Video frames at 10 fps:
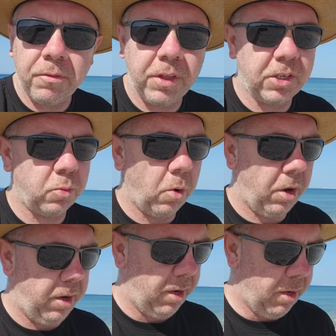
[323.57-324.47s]
of this
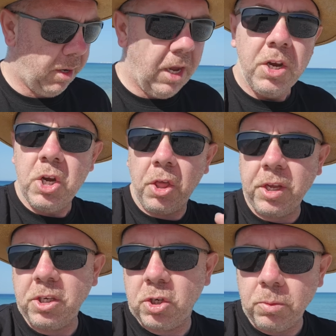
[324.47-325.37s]
one.
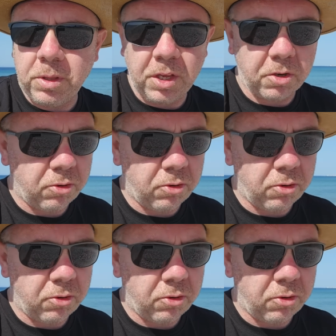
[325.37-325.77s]
Nothing to do with the other